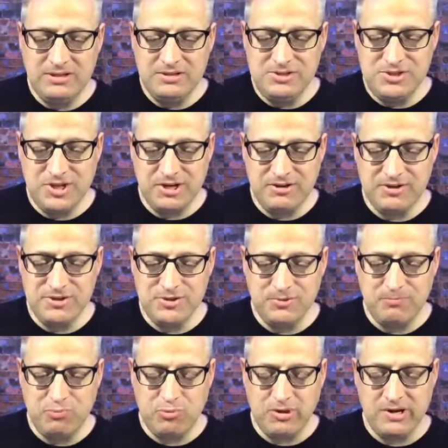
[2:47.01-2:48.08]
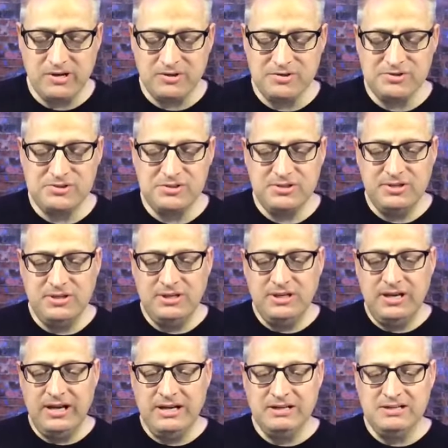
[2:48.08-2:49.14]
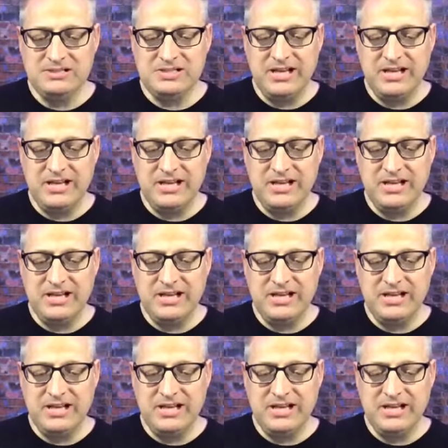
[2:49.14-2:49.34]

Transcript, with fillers: cherish your prayers, and let's